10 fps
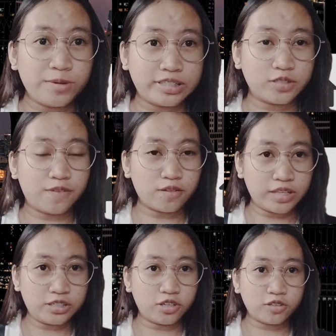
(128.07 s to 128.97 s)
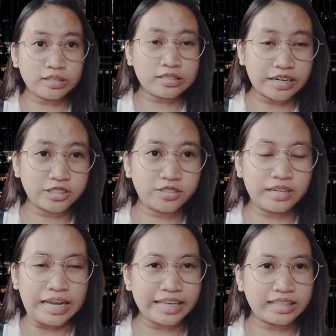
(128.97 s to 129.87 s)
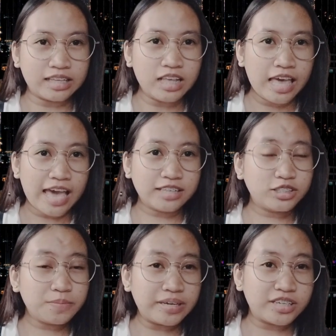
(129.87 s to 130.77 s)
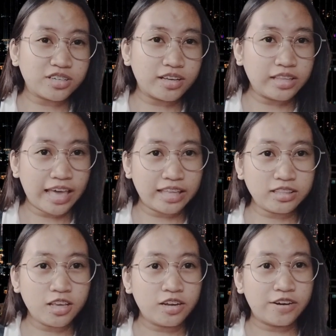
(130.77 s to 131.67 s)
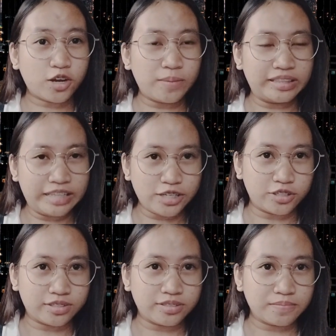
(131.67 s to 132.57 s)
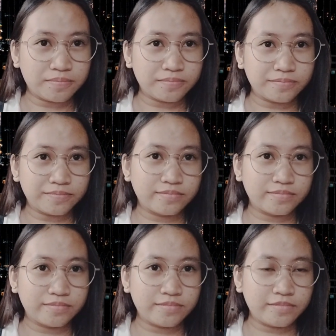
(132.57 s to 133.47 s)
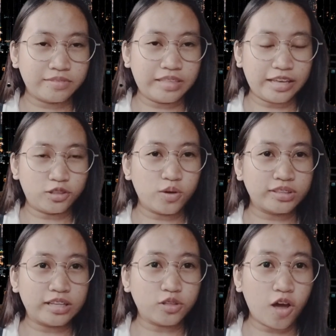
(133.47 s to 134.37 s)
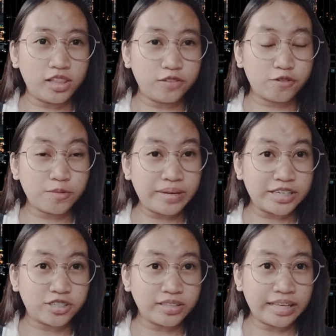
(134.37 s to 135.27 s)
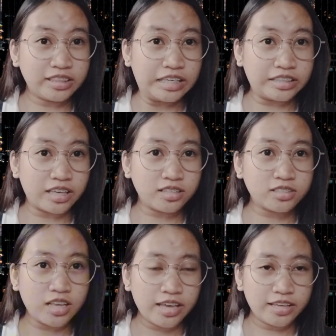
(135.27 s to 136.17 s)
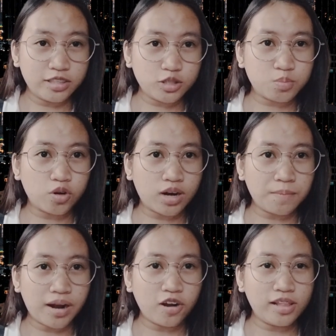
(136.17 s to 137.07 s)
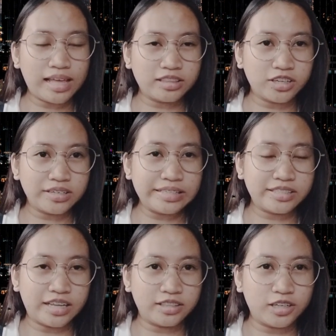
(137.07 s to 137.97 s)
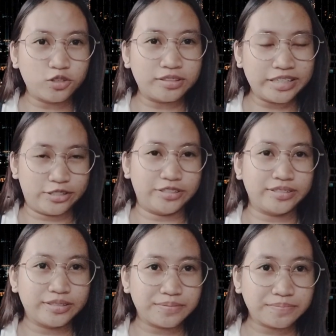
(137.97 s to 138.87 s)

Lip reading: is foundation construction related estimation and recommendations. Take note that all information and details in this program are all under the standard conditions.